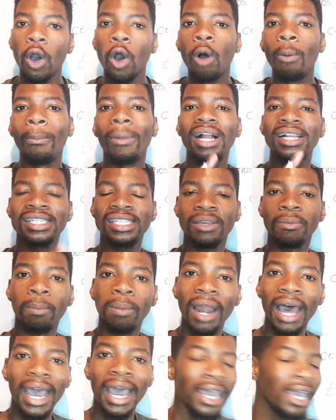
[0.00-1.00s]
or
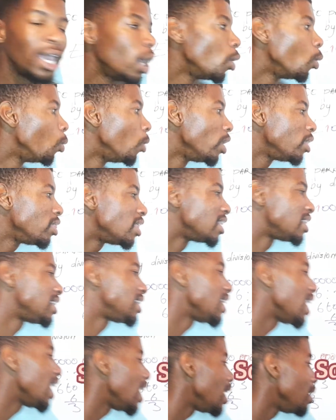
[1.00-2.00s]
multiply with the
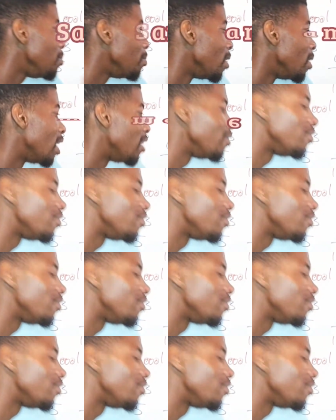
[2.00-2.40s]
same